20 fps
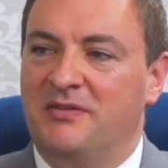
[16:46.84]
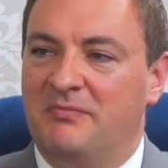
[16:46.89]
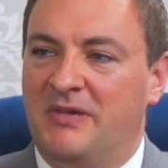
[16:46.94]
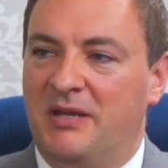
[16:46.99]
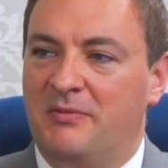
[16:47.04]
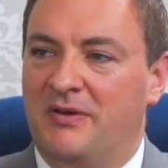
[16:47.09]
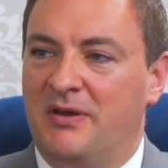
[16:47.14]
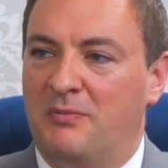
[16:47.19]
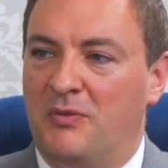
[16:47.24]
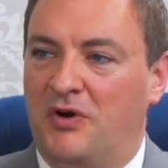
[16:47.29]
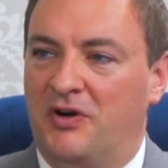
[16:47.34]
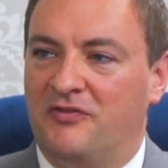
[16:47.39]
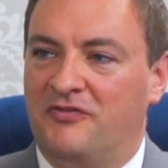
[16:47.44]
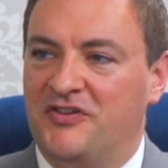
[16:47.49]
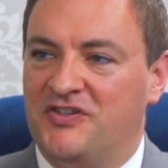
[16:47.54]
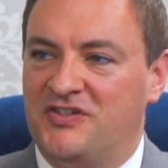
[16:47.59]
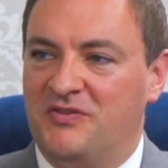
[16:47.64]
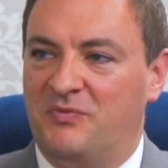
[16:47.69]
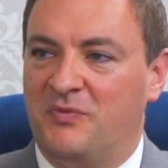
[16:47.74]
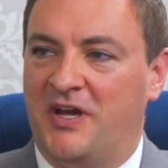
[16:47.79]
maybe a more
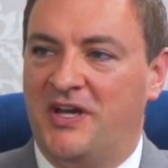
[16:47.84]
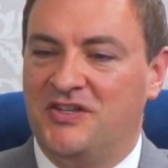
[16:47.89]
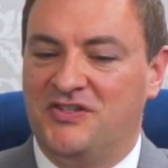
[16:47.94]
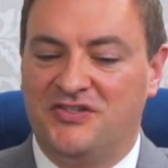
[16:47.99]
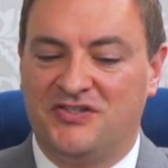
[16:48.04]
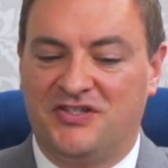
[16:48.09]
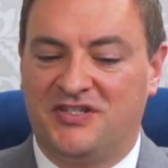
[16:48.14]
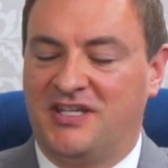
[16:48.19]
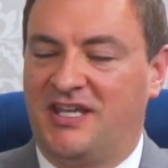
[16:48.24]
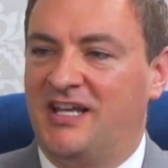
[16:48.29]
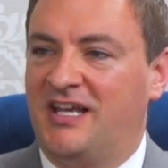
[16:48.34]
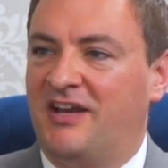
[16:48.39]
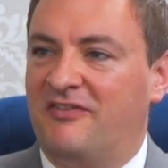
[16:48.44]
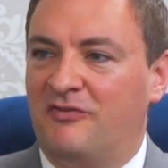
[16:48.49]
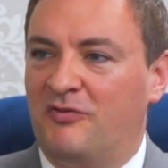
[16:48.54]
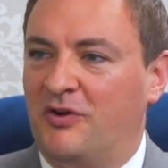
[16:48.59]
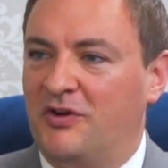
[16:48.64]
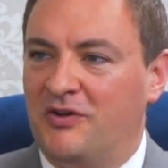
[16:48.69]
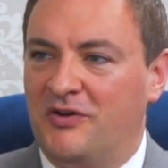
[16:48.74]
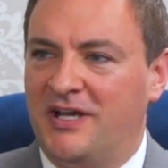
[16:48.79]
efficient way is just to kill
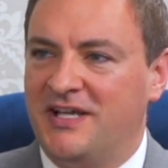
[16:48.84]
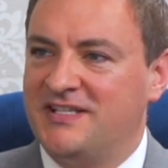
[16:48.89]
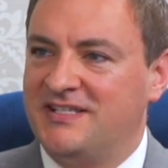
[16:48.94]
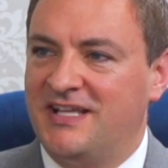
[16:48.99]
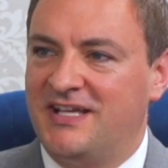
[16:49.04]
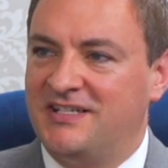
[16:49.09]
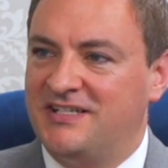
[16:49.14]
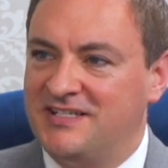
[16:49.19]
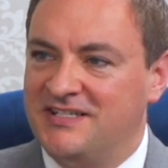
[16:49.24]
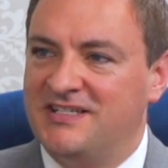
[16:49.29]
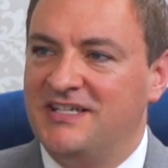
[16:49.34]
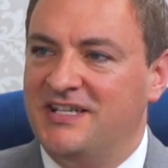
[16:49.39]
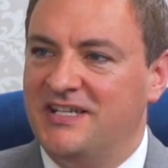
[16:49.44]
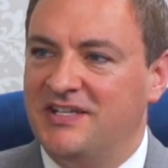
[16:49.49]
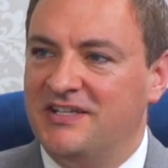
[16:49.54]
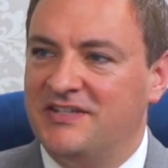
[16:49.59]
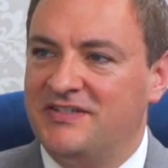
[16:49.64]
everyone who has that disease.